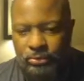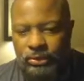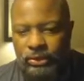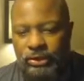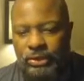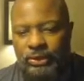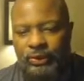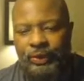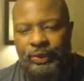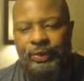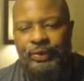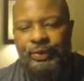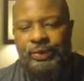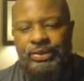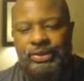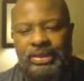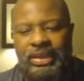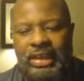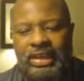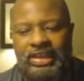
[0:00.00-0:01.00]

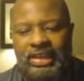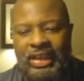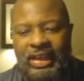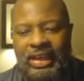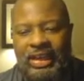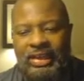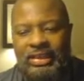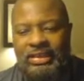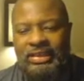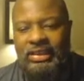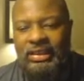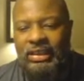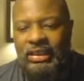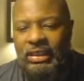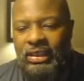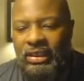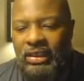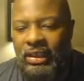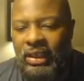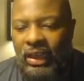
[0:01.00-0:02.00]
derivatives like that.
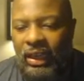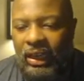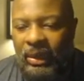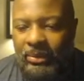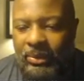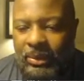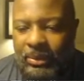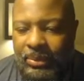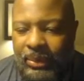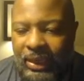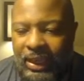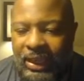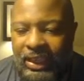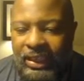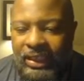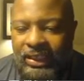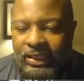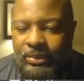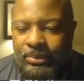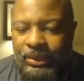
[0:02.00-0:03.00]

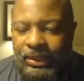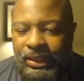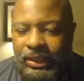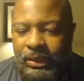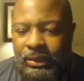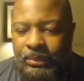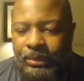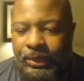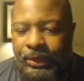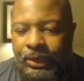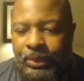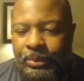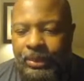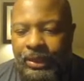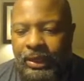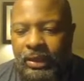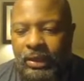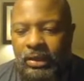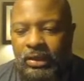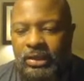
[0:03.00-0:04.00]
Compliant
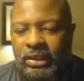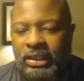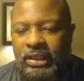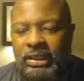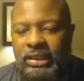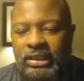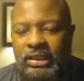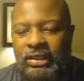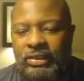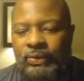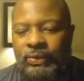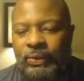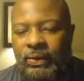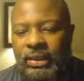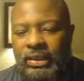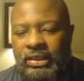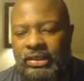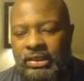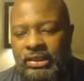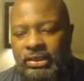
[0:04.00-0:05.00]
peer-to-peer lending for
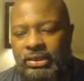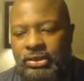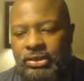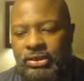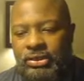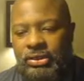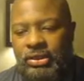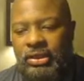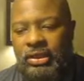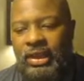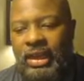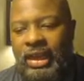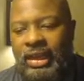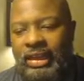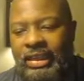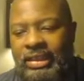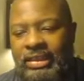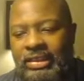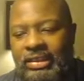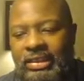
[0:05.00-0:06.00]
institutional
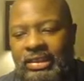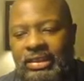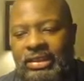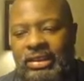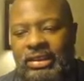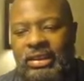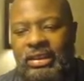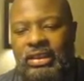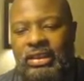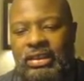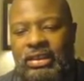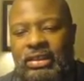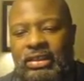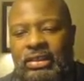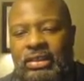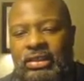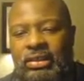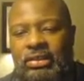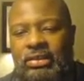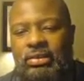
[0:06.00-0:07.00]
clients,
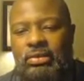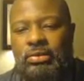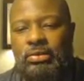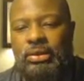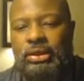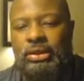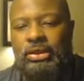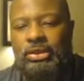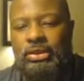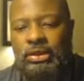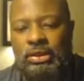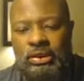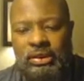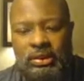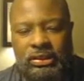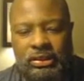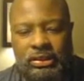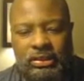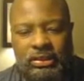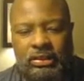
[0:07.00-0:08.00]
which
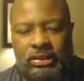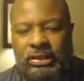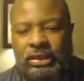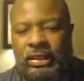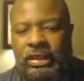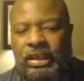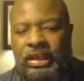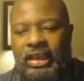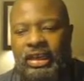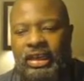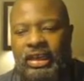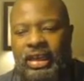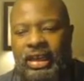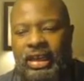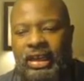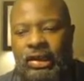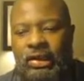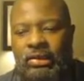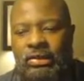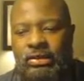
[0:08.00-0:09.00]
again kind
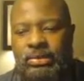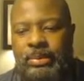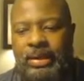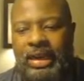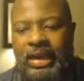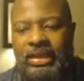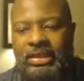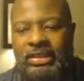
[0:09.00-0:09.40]
of goes back